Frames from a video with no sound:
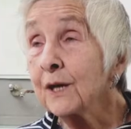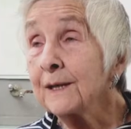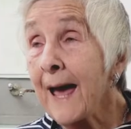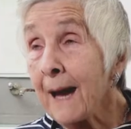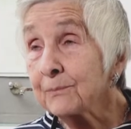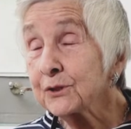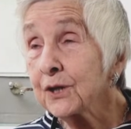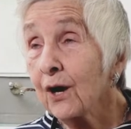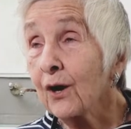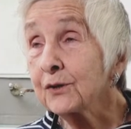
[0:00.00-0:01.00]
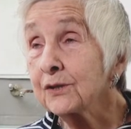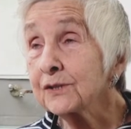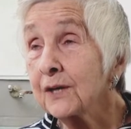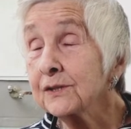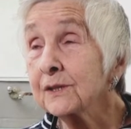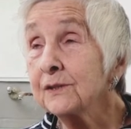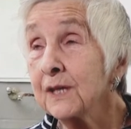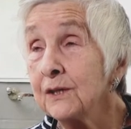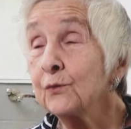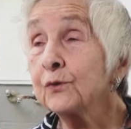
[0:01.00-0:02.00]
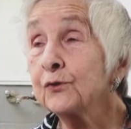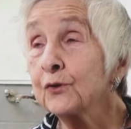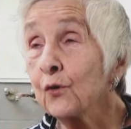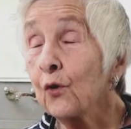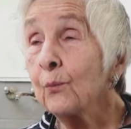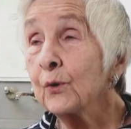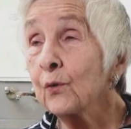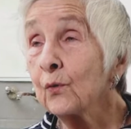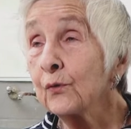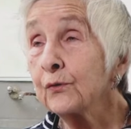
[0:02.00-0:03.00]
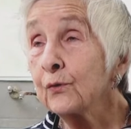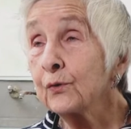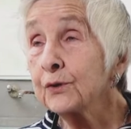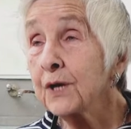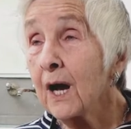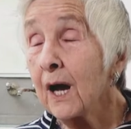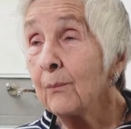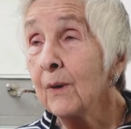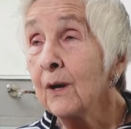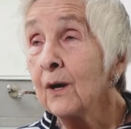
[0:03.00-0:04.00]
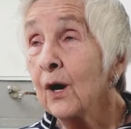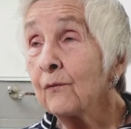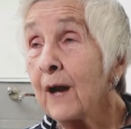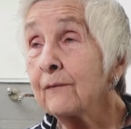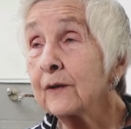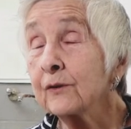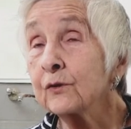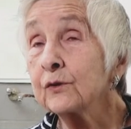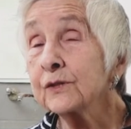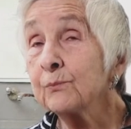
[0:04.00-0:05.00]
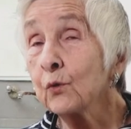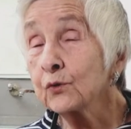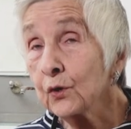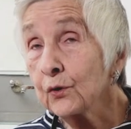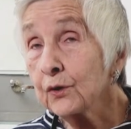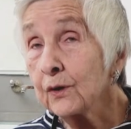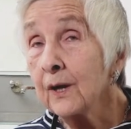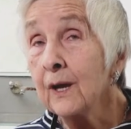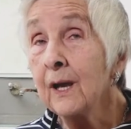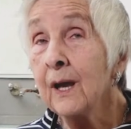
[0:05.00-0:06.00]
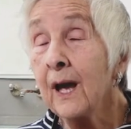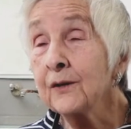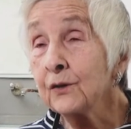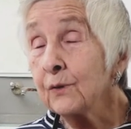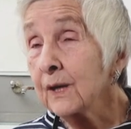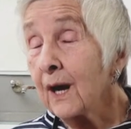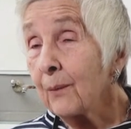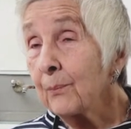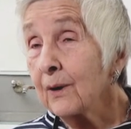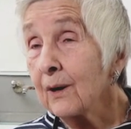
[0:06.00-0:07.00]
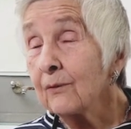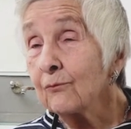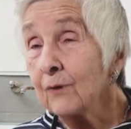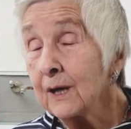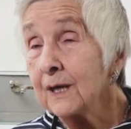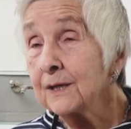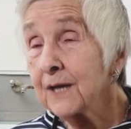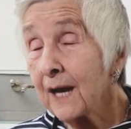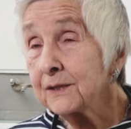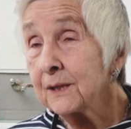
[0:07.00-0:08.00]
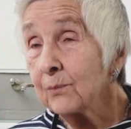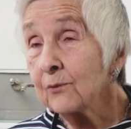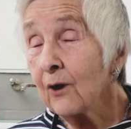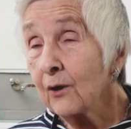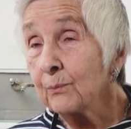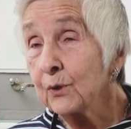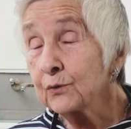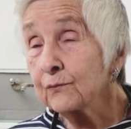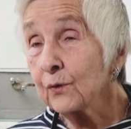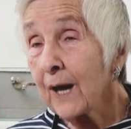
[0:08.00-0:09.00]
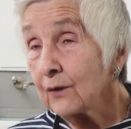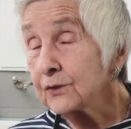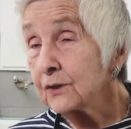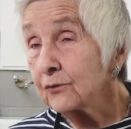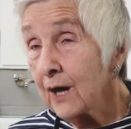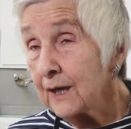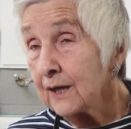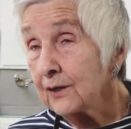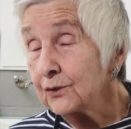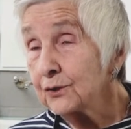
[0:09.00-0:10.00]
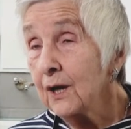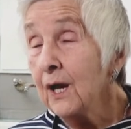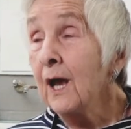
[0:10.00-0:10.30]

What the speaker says: a lapsed artist. I continued to draw, but all through the time of having three small children and doing up a really tatty but rather beautiful house in Greenwich,